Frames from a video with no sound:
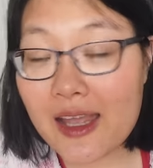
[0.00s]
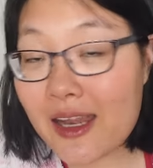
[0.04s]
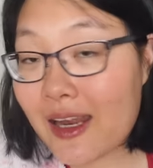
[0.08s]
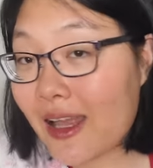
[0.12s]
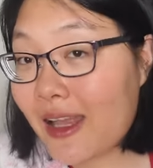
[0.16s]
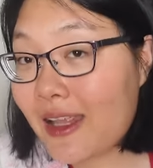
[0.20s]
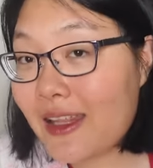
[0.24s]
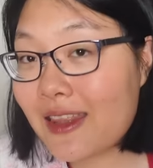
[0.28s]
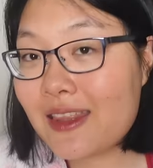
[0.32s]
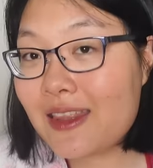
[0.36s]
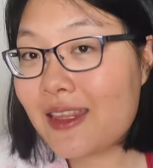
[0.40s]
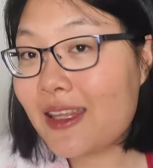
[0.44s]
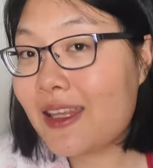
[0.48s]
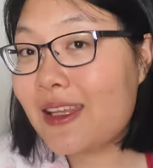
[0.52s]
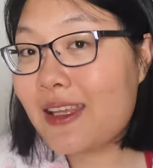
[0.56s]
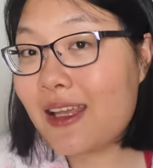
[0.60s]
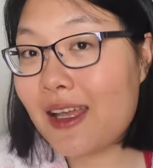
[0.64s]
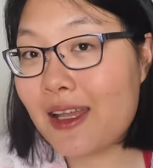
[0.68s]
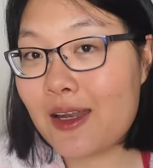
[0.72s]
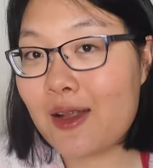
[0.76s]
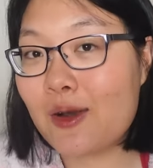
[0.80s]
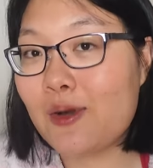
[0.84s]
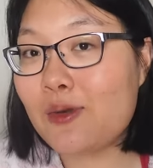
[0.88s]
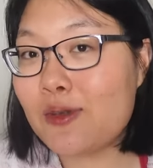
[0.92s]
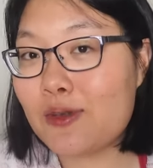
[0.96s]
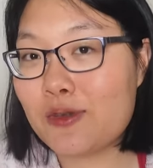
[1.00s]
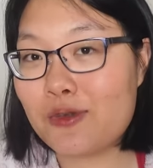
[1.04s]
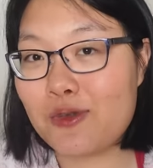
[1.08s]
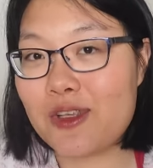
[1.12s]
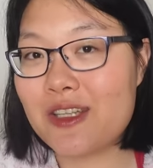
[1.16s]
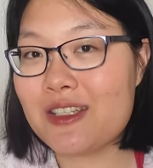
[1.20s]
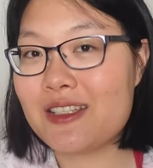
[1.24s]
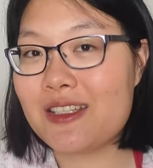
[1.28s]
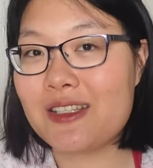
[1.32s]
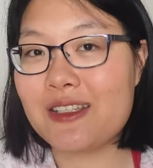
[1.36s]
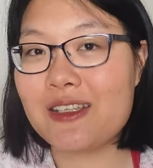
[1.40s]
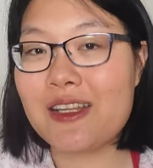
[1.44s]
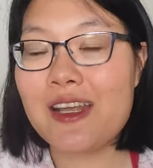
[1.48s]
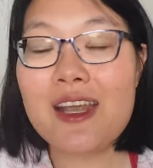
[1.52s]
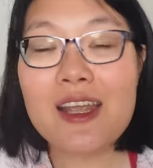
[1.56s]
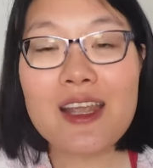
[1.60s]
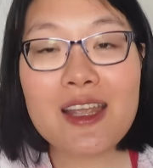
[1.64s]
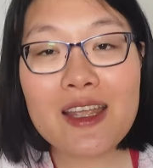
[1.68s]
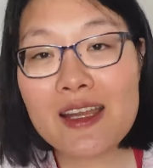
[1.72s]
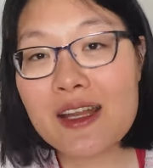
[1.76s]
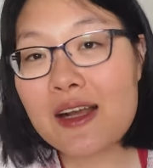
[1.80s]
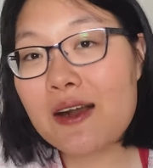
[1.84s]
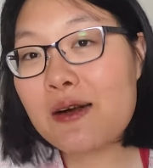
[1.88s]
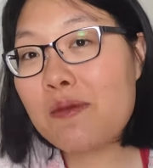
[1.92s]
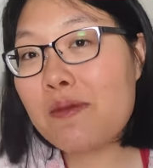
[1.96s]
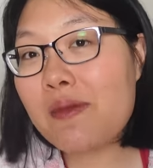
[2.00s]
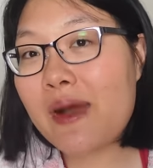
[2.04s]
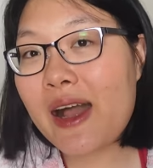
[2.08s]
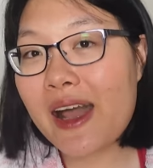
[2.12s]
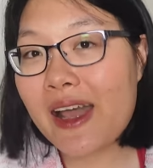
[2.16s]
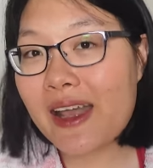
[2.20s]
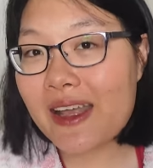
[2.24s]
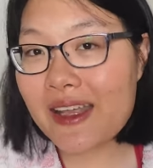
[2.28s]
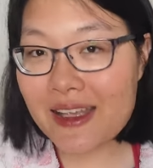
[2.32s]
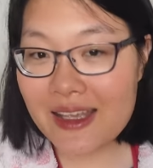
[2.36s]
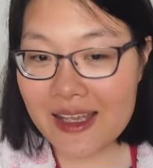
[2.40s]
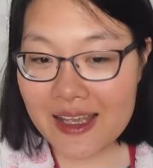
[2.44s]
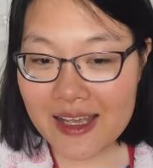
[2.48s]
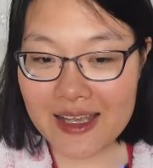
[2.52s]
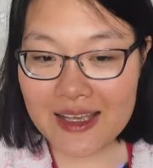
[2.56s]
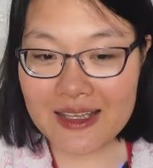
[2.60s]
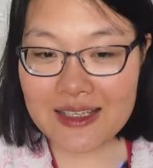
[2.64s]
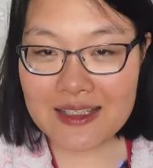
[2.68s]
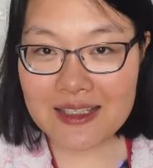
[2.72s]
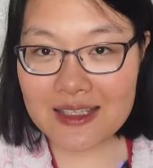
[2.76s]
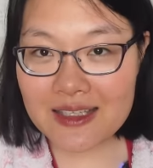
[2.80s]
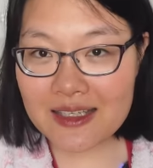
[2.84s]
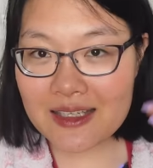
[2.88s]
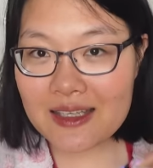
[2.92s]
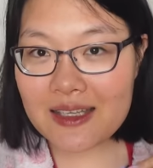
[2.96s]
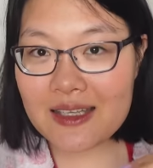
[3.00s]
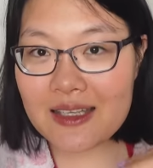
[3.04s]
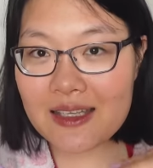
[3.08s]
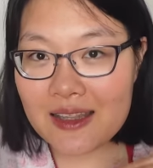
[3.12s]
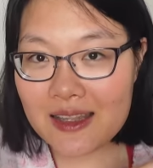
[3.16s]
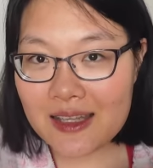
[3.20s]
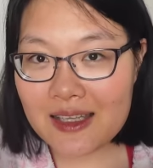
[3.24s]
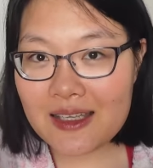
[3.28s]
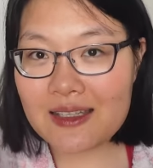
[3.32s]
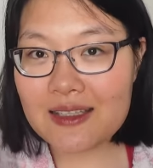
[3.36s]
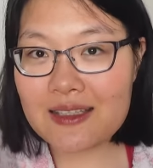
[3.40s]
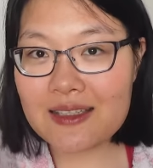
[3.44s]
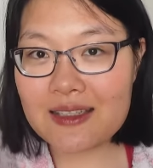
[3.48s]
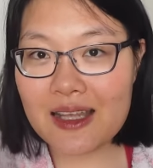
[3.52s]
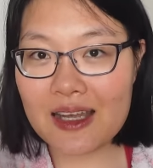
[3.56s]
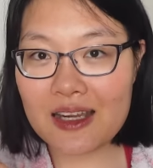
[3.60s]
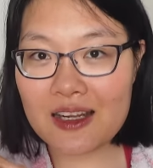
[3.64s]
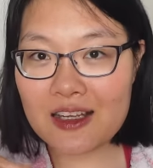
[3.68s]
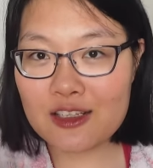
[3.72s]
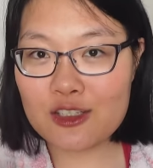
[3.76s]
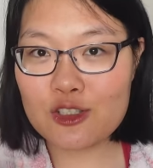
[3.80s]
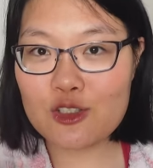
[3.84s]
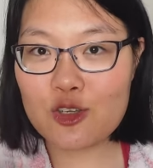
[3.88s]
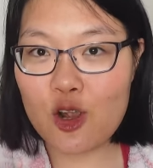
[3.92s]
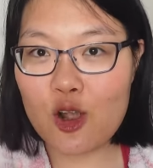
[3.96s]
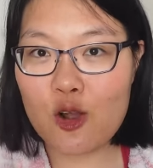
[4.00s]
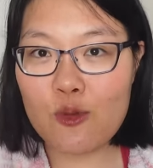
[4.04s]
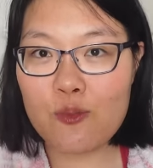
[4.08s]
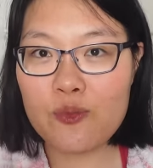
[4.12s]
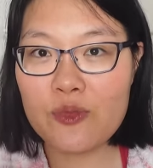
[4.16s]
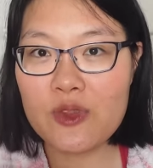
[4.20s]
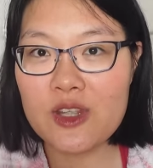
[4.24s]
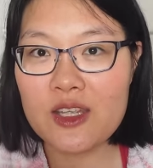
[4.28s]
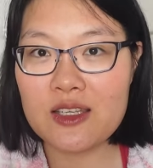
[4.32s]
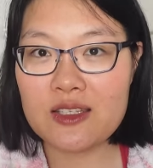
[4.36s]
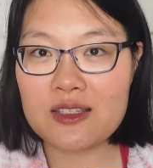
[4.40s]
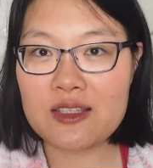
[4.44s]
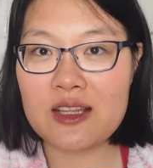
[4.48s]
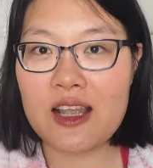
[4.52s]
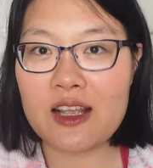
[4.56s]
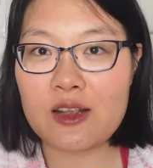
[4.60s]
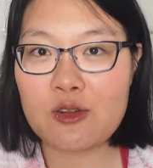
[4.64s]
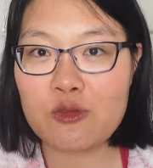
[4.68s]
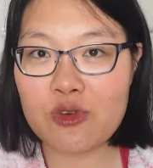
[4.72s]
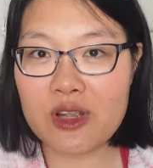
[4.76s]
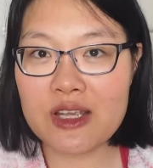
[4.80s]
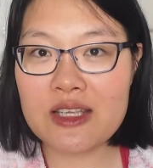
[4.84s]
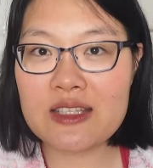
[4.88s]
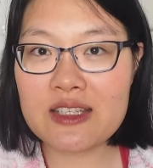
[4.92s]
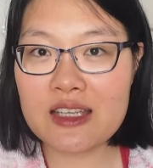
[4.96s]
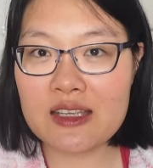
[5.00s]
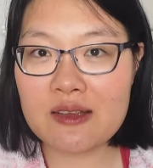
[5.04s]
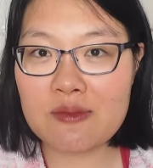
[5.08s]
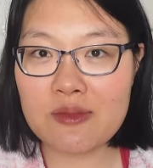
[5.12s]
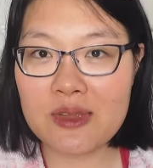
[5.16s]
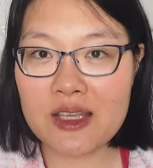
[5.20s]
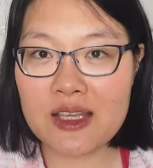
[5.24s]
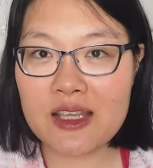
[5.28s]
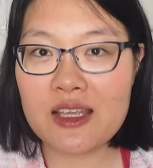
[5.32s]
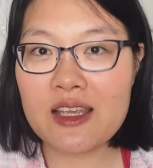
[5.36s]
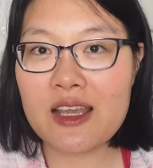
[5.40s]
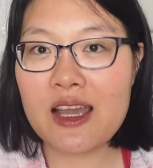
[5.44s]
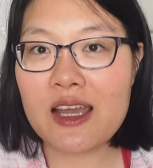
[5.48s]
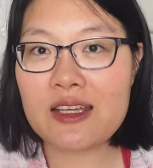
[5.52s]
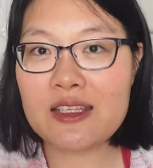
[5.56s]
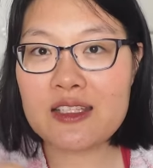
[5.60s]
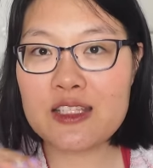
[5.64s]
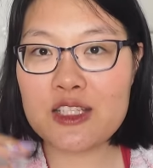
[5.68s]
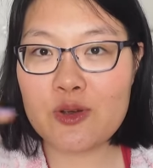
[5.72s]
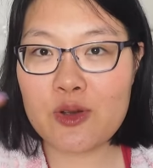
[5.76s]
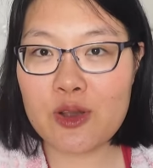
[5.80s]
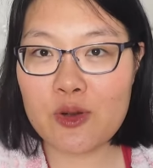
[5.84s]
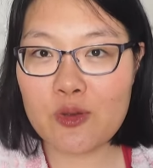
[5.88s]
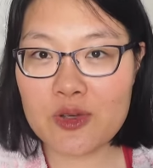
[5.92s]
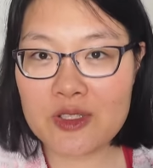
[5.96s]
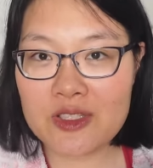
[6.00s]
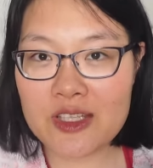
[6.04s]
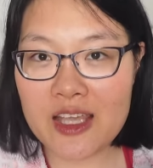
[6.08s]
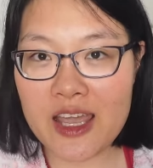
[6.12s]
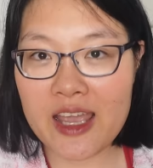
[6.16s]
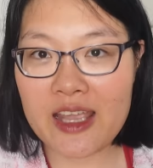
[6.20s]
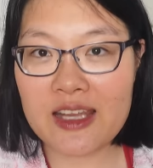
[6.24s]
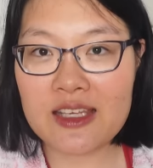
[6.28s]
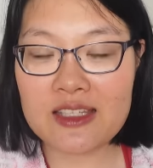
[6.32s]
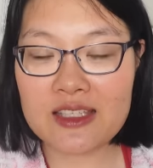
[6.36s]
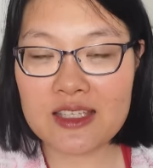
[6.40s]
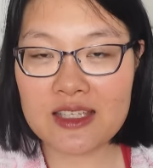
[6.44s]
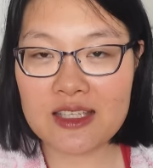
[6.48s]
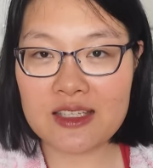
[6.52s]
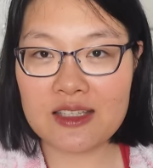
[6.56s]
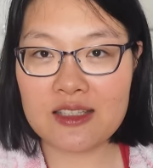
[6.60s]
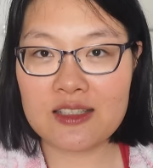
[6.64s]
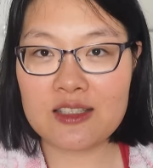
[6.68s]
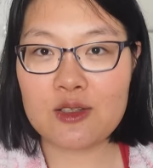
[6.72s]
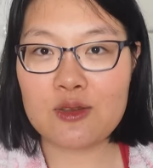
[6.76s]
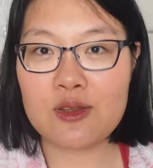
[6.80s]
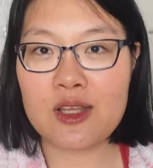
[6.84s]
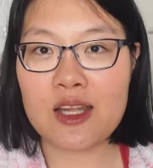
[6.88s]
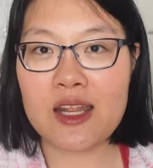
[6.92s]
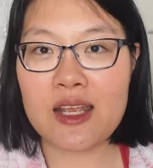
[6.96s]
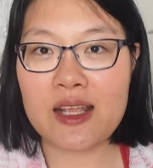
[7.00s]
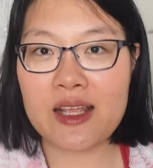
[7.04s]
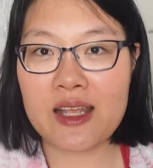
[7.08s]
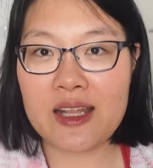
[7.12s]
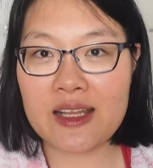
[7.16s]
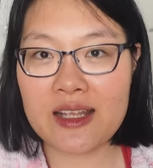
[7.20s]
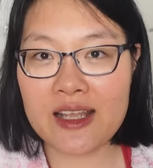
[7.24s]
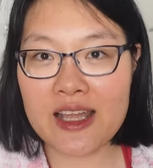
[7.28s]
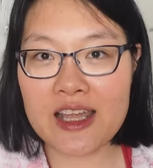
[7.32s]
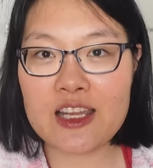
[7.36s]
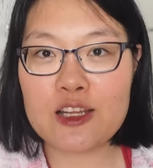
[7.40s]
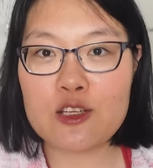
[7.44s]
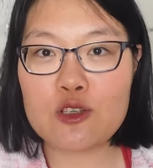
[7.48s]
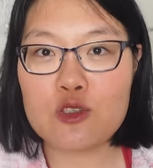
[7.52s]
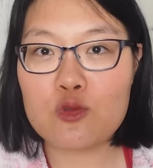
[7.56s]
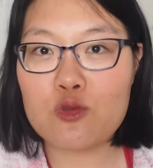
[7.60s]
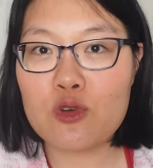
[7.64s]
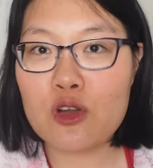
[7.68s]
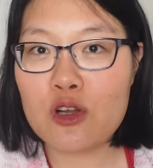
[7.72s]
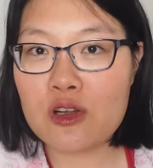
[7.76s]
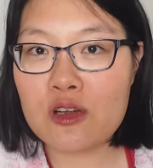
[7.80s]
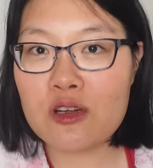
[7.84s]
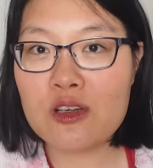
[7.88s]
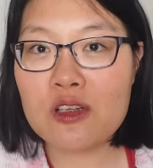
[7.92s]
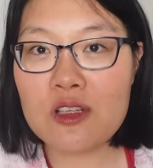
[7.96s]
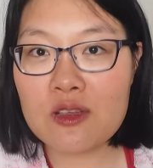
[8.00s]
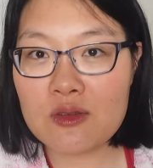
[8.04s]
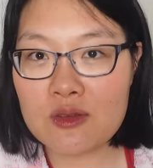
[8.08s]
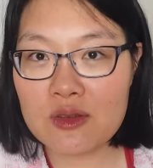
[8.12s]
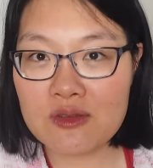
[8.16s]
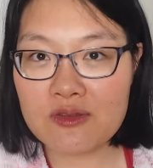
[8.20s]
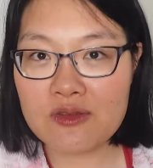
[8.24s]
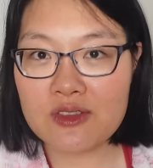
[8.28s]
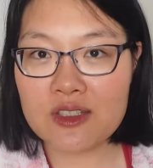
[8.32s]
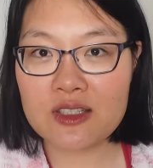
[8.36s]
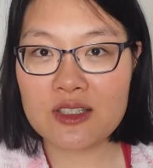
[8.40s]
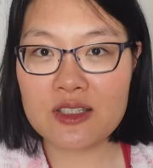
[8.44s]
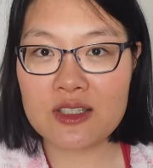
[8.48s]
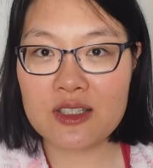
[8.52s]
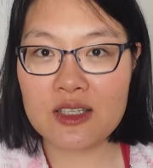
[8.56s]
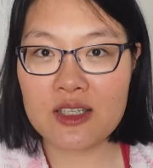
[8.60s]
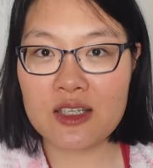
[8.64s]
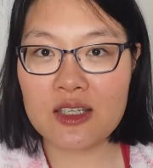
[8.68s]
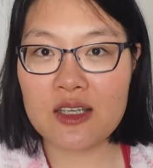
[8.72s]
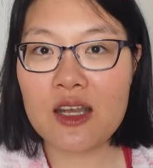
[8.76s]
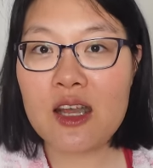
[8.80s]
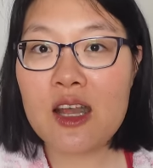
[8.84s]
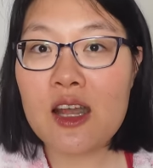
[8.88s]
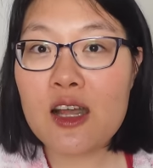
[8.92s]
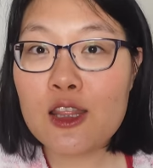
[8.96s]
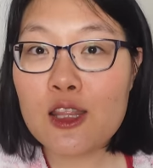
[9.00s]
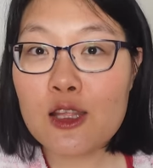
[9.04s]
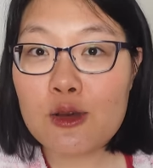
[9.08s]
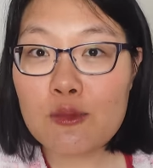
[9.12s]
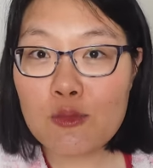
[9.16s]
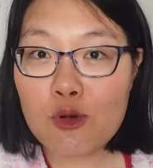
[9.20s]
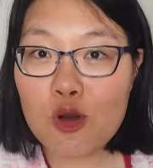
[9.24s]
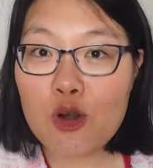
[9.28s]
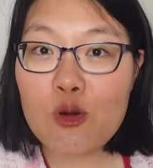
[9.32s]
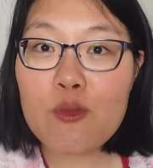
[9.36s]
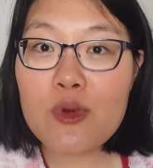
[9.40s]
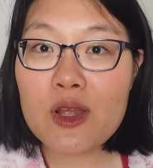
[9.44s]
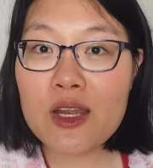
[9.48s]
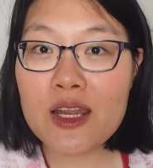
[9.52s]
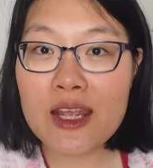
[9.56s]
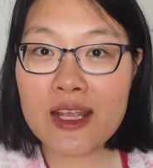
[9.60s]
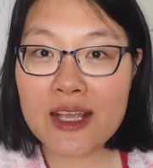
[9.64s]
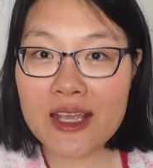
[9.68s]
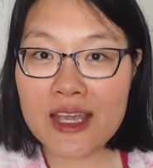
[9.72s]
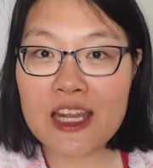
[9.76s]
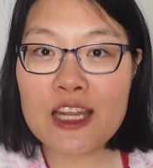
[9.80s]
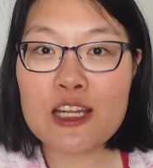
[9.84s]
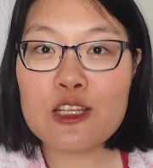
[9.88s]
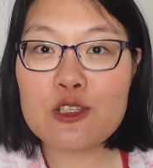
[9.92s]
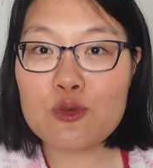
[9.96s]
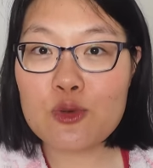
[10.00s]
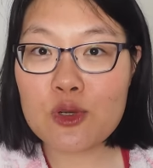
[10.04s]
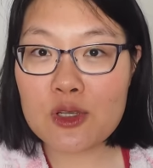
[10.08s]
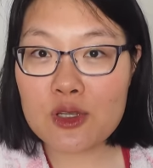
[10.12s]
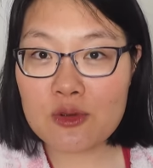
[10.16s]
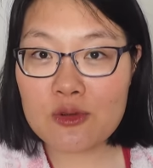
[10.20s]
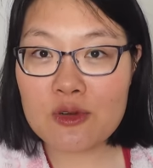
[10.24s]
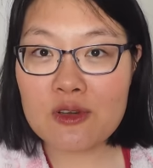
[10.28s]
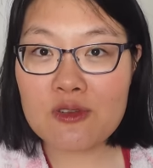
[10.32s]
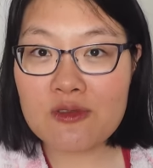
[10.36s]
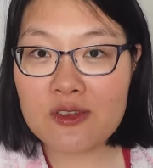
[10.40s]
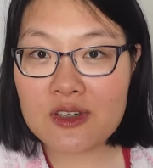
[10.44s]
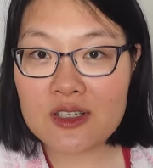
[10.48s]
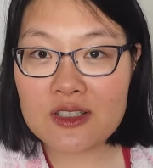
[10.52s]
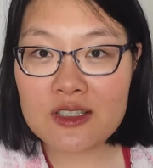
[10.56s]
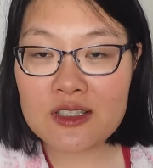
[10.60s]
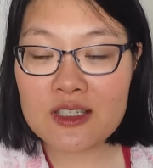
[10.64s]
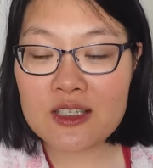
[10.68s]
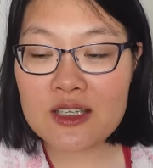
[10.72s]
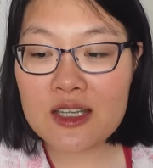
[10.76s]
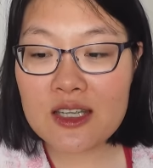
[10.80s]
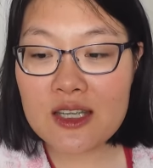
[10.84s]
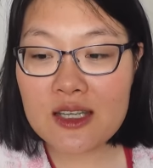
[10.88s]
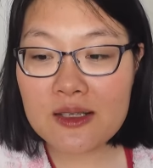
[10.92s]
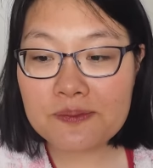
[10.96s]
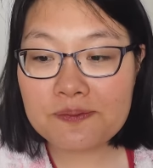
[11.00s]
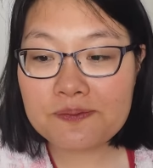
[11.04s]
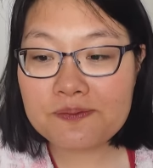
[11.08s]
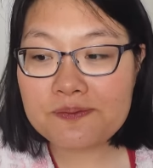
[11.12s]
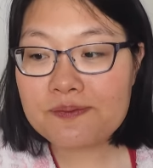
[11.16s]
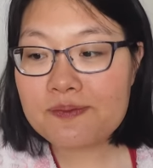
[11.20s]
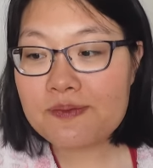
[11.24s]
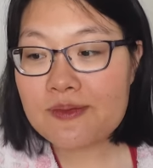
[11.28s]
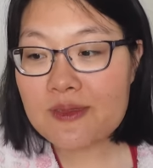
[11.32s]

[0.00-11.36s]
And I think I know the reason. In her mind, she thinks that her job is like raising me until I was 18 so that I can get into a good university. The moment I get into a university,